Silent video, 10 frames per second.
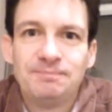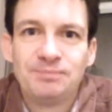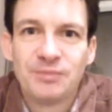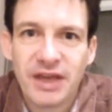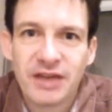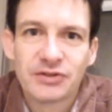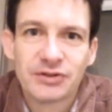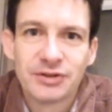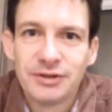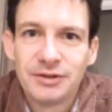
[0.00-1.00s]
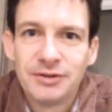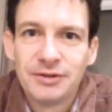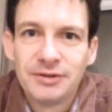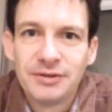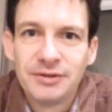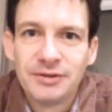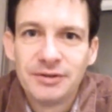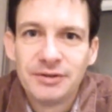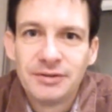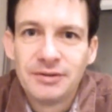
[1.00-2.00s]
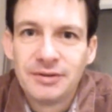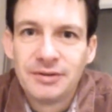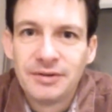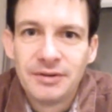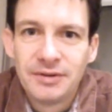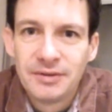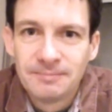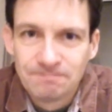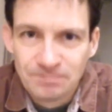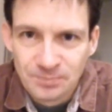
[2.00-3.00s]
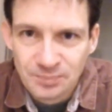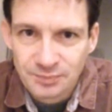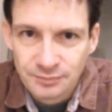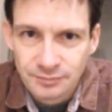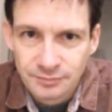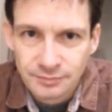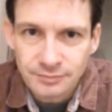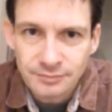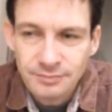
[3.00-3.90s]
How do you find the difference? That's two way different machines.